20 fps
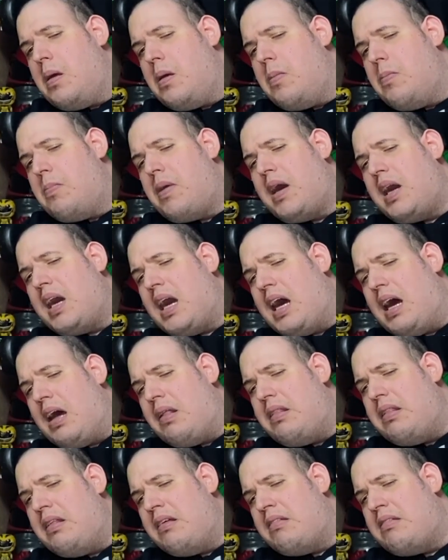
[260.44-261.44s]
But
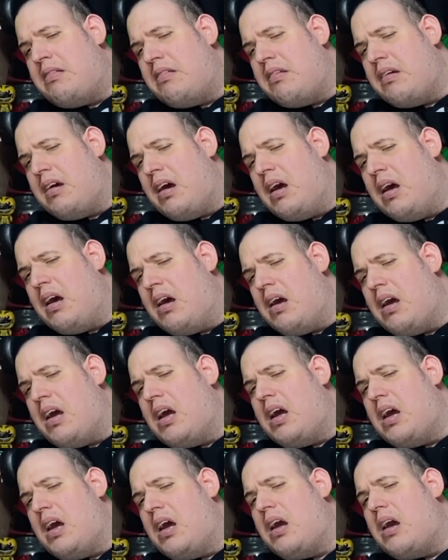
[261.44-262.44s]
yeah, this is a
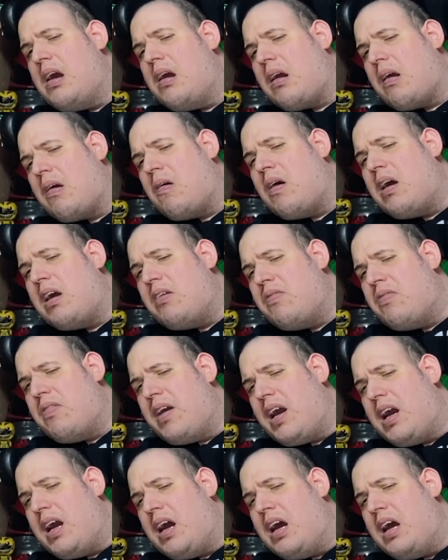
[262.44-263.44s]
great
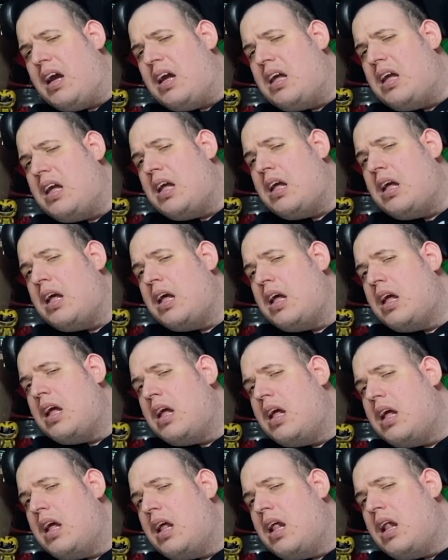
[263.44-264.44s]
figure.
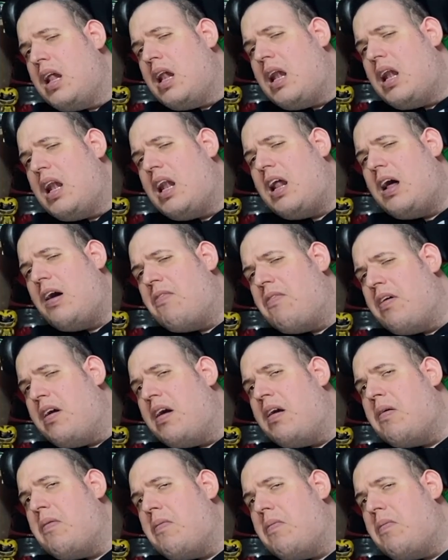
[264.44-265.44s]
Love it.